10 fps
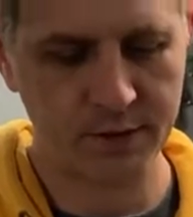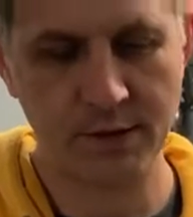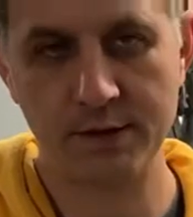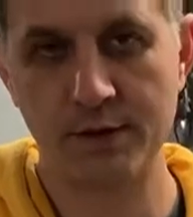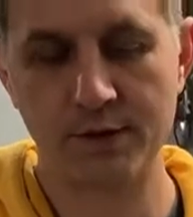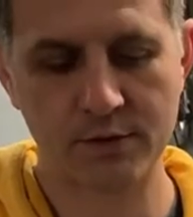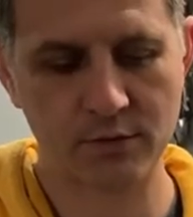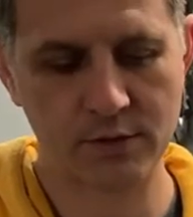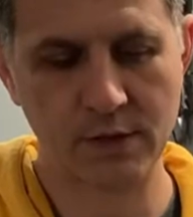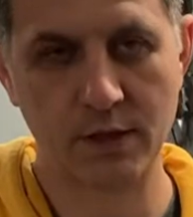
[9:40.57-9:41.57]
it's easiest
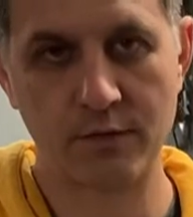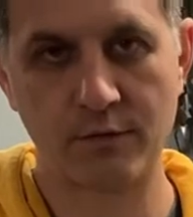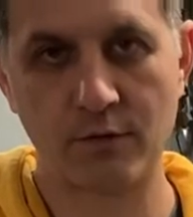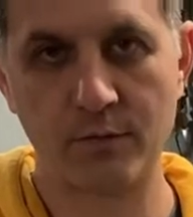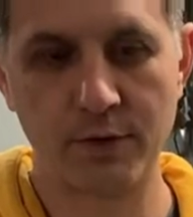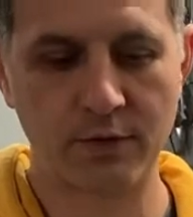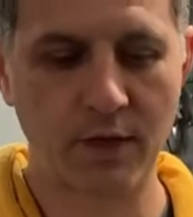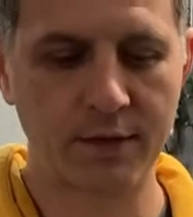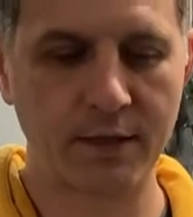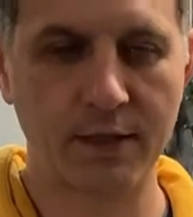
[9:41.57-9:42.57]
to start from the
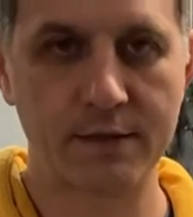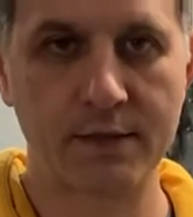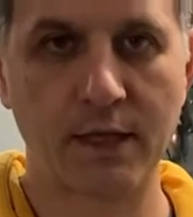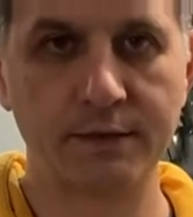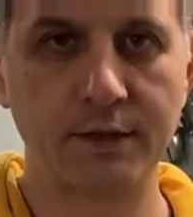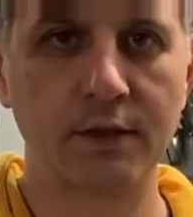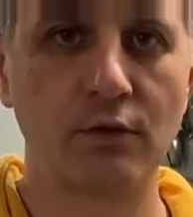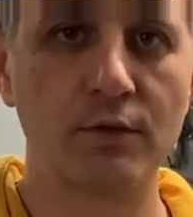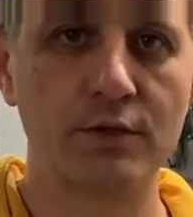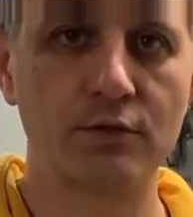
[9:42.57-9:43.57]
right hand side, and I
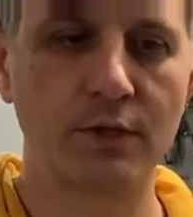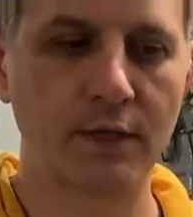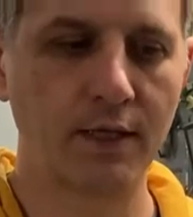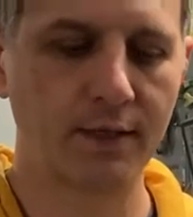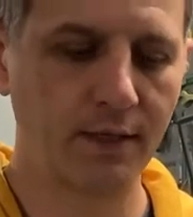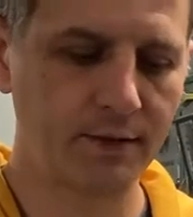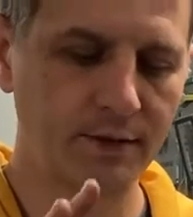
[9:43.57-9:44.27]
always do it like that.